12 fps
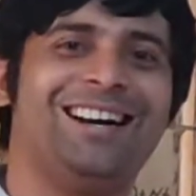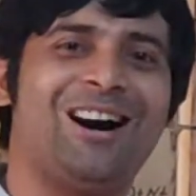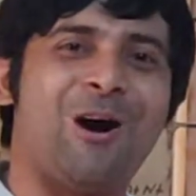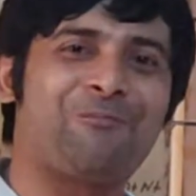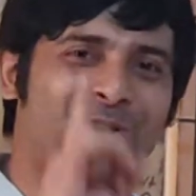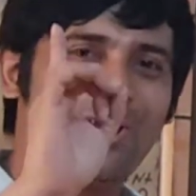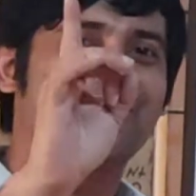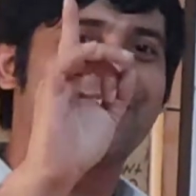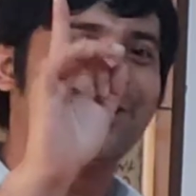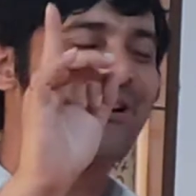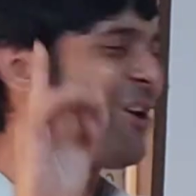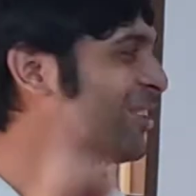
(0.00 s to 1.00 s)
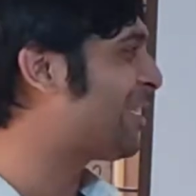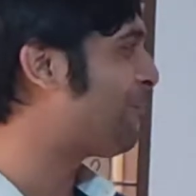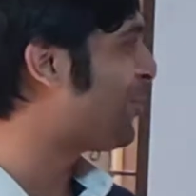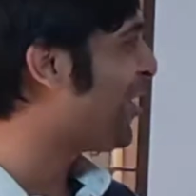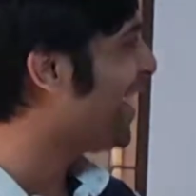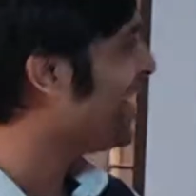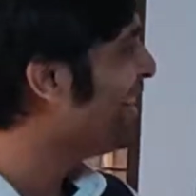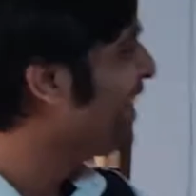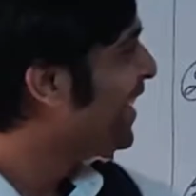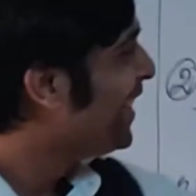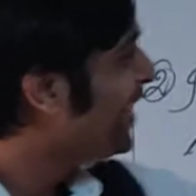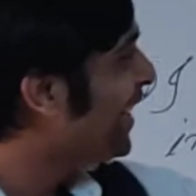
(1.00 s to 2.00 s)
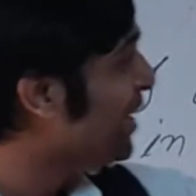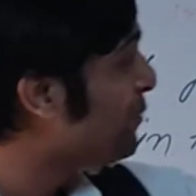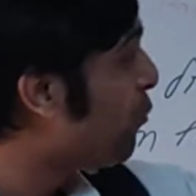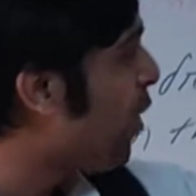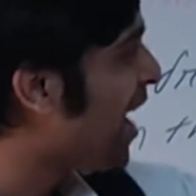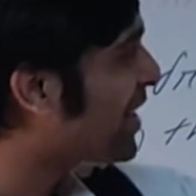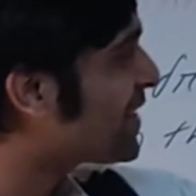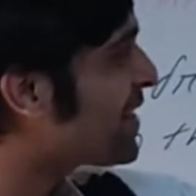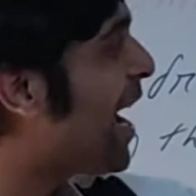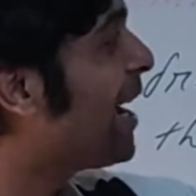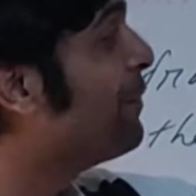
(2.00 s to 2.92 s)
Of course, you got the point. It works.